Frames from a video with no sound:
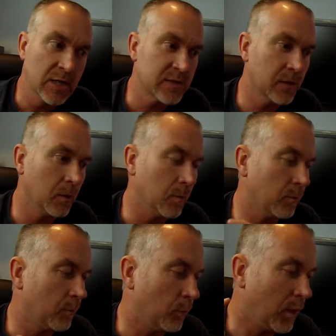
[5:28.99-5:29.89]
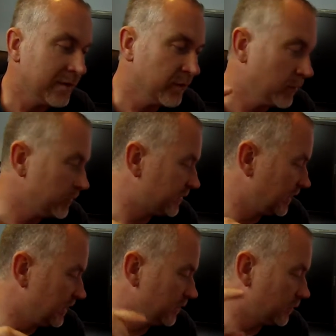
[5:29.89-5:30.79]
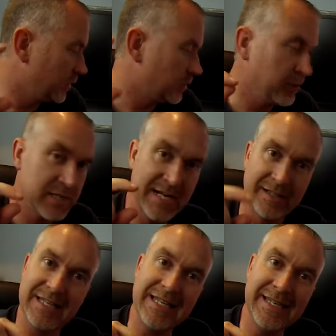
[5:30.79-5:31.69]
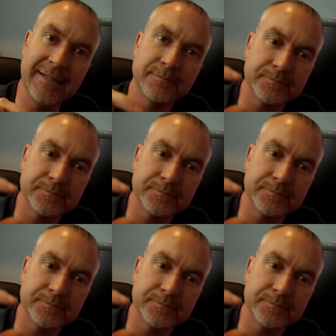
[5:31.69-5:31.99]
So one of those is when you're pushing down a key,